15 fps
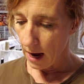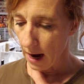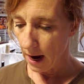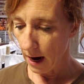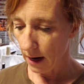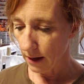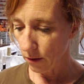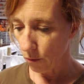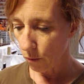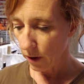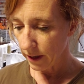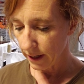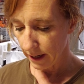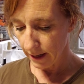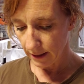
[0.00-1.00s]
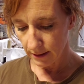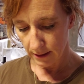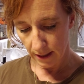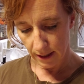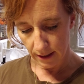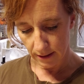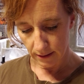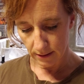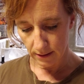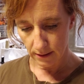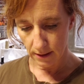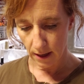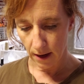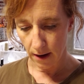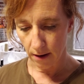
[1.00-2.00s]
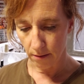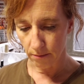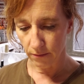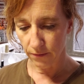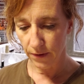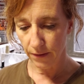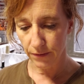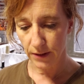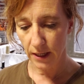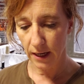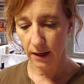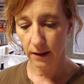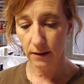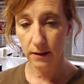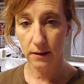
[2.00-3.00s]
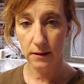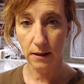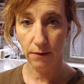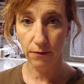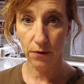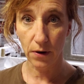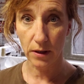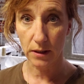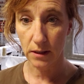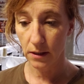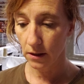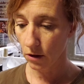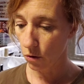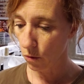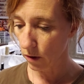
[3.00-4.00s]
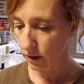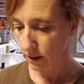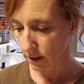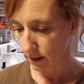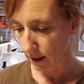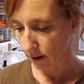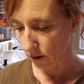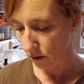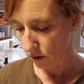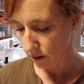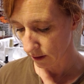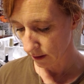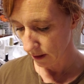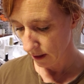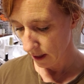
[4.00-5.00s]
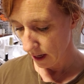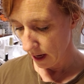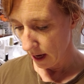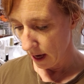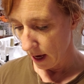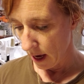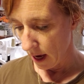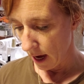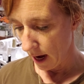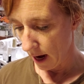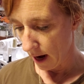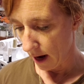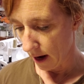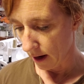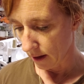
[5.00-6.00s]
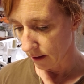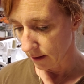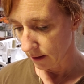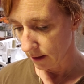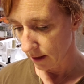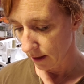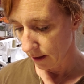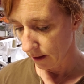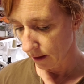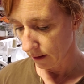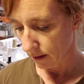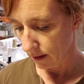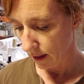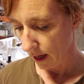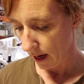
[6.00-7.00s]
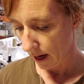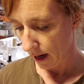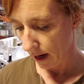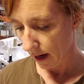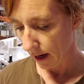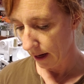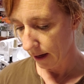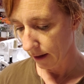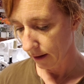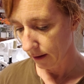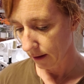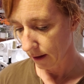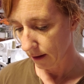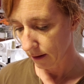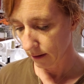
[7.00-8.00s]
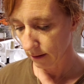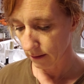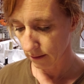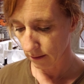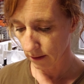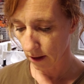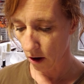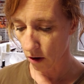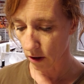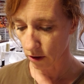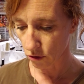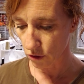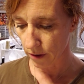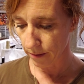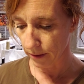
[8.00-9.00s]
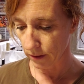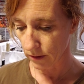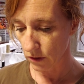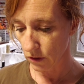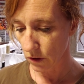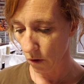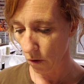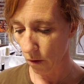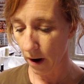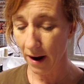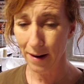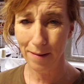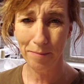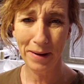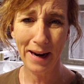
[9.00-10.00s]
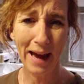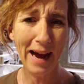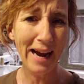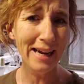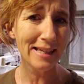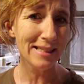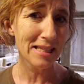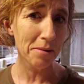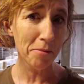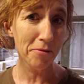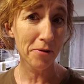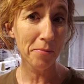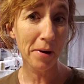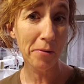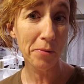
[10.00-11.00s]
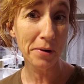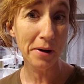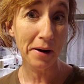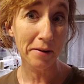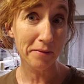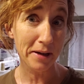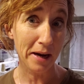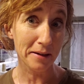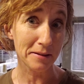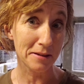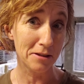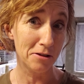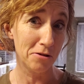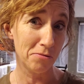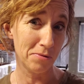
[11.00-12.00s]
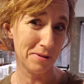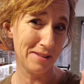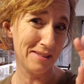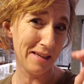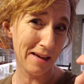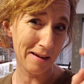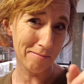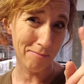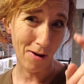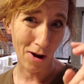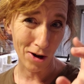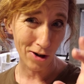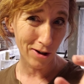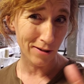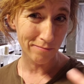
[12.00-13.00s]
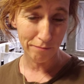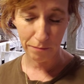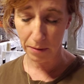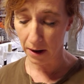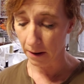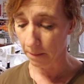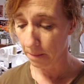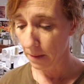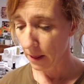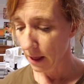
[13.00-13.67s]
And what it is 15 different quilt designers, and they all contribute. So, but some of them I would not have guessed you would say modern, but